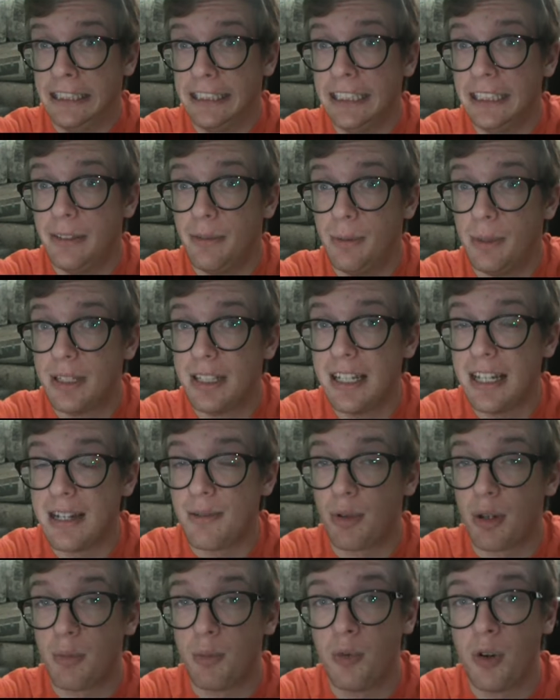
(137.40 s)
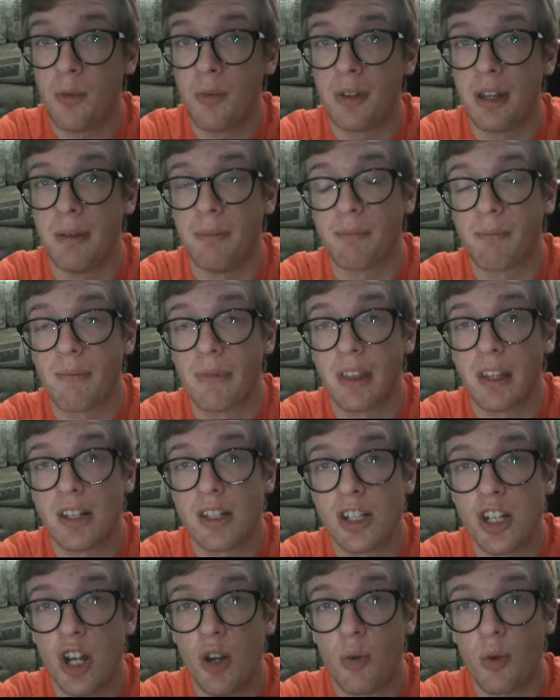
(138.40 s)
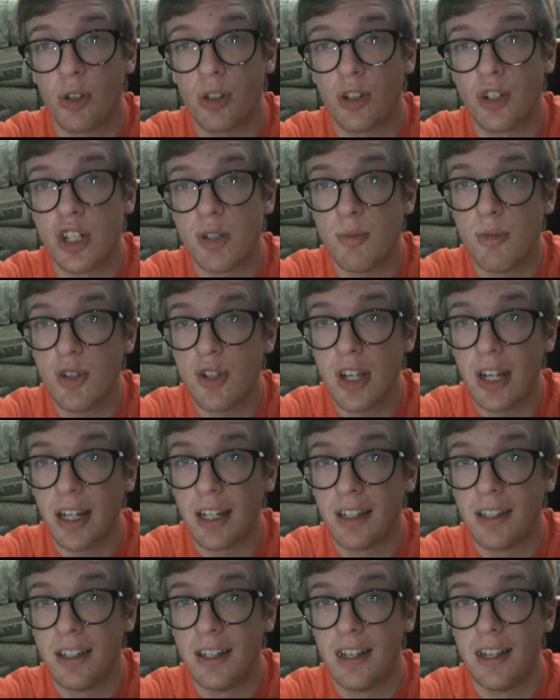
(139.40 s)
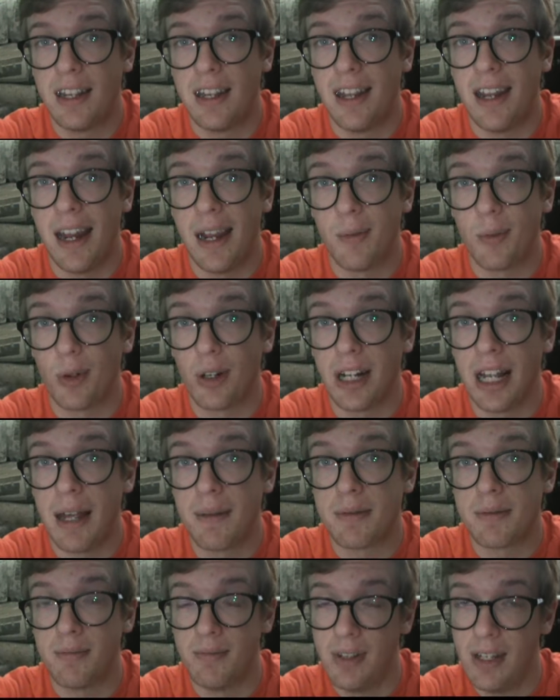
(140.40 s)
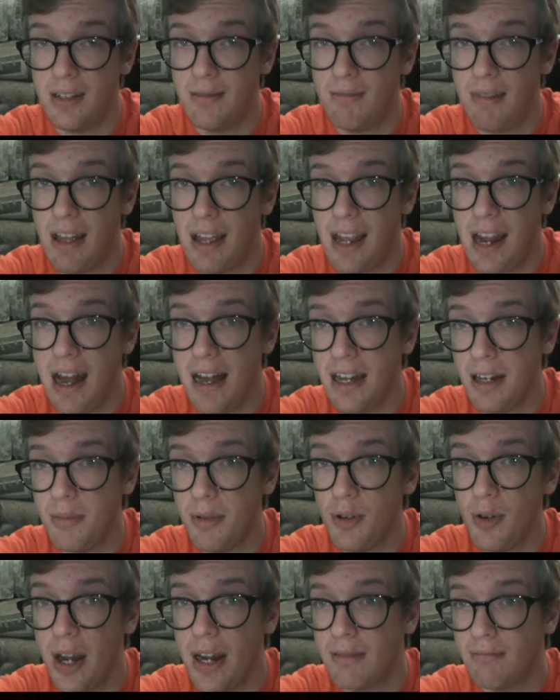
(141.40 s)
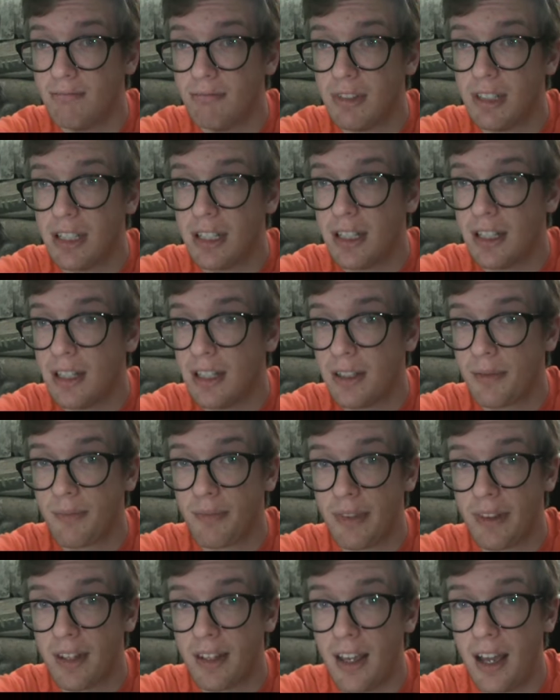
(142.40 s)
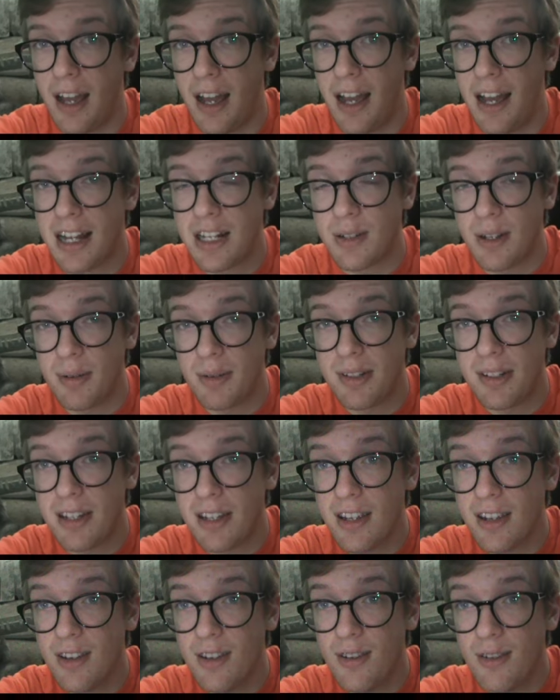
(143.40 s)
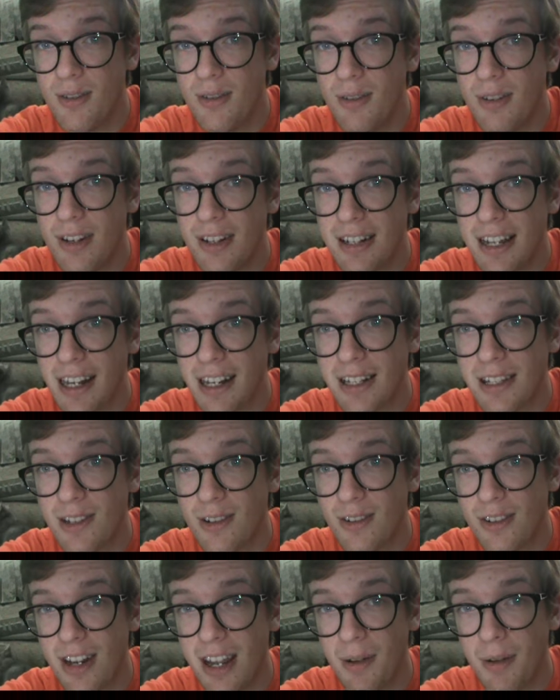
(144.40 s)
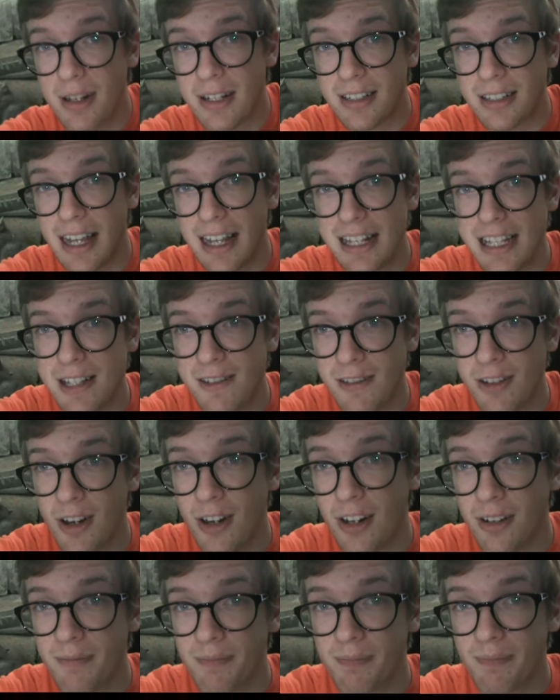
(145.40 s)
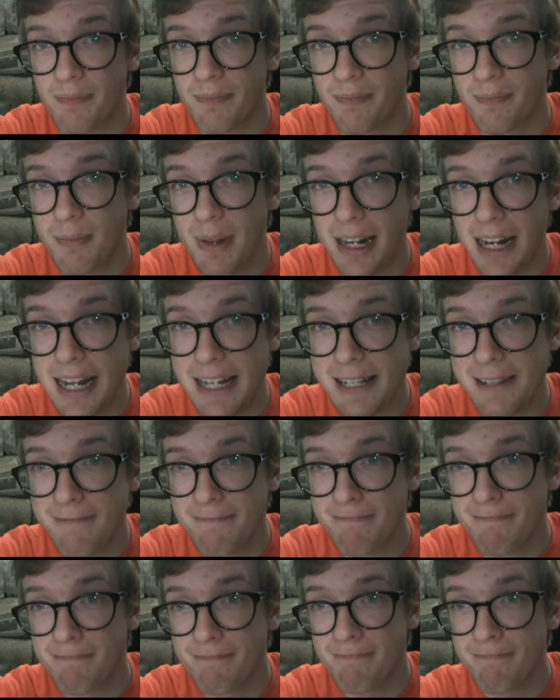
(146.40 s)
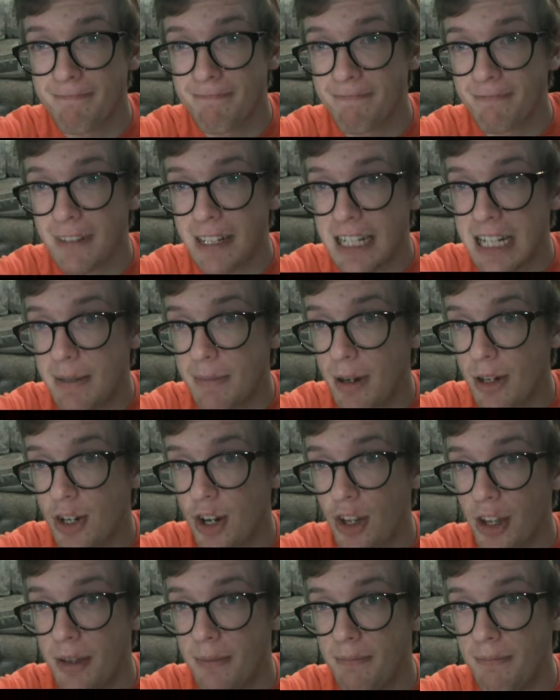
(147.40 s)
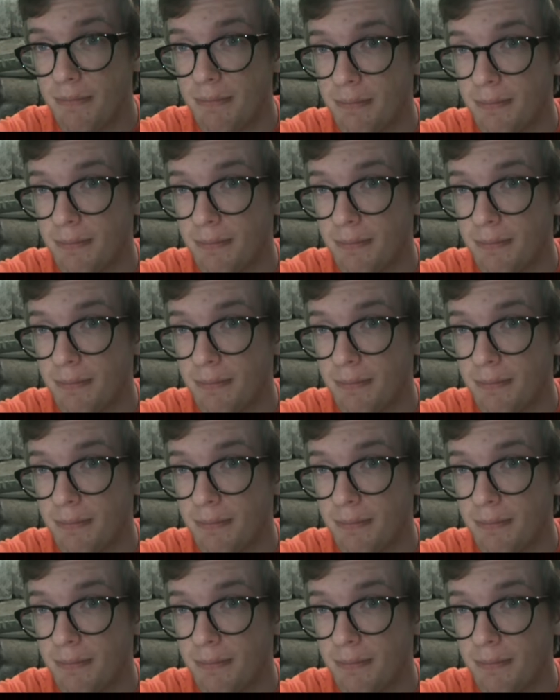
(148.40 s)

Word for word: I don't know, we'll see. We're going to perform for them. So we're going to learn some music, and we're going to have some fun, and it'll be great. Uh, so I will see you next Thursday once class is started. Bye, guys. Say bye, Charlie.